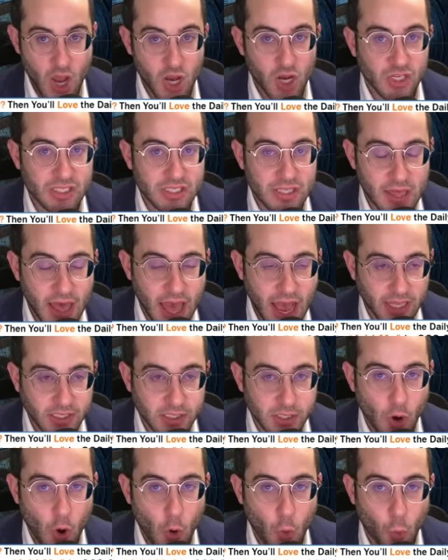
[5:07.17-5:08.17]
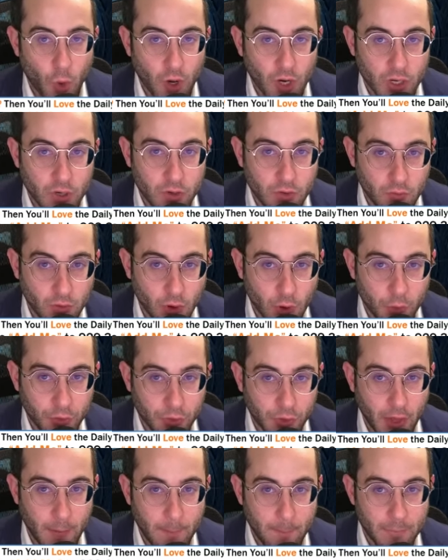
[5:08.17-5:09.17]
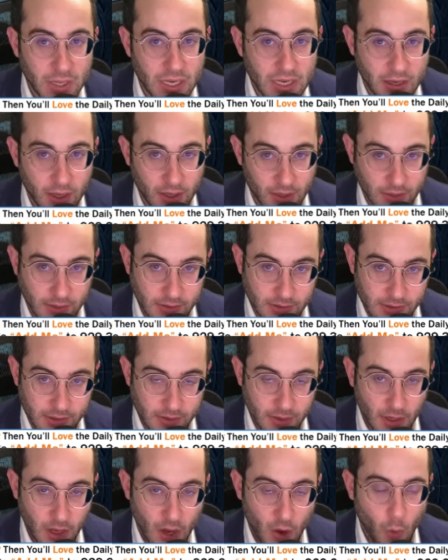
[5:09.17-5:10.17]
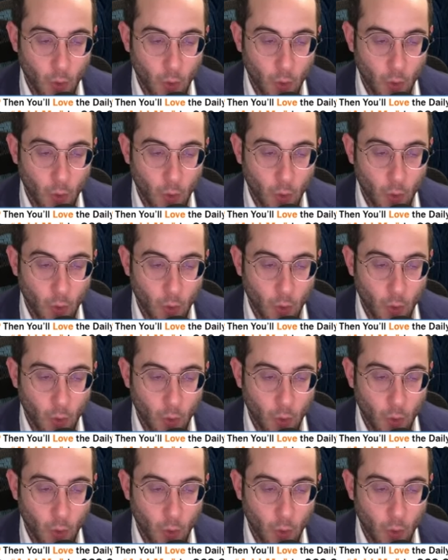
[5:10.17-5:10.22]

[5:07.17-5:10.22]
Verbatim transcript: Because that's where growth begins.